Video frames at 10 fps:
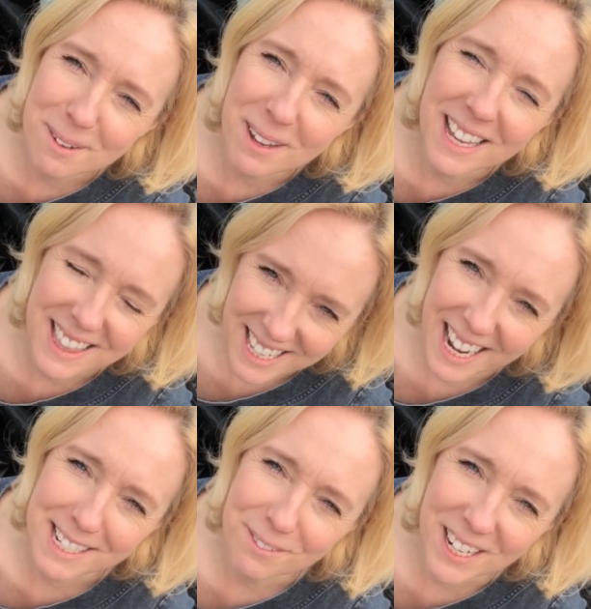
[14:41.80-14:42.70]
you in the
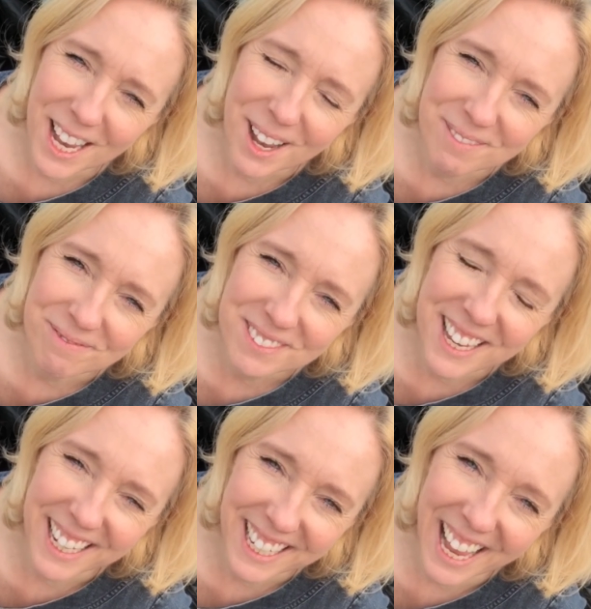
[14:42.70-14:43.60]
next video.
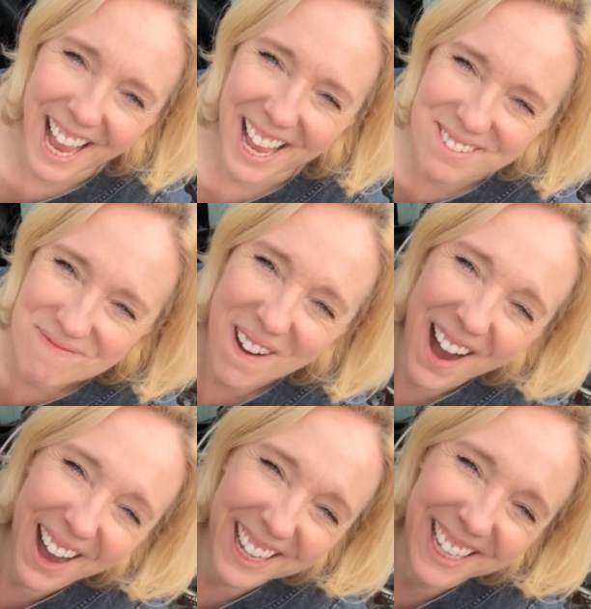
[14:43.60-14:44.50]
Take care.
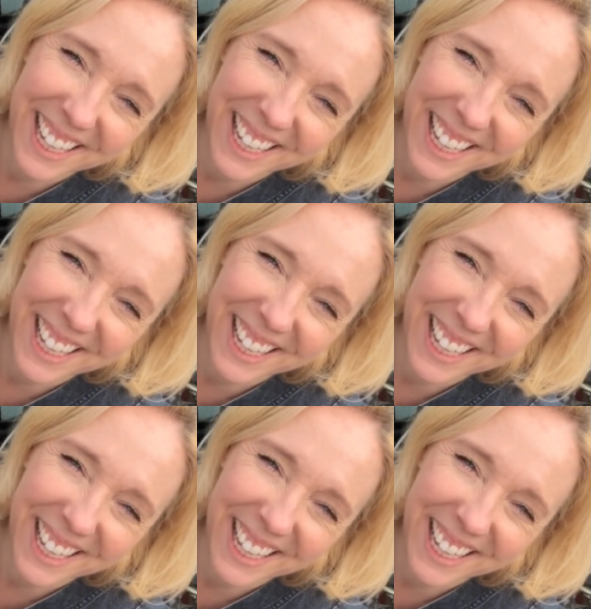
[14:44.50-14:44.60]
Bye.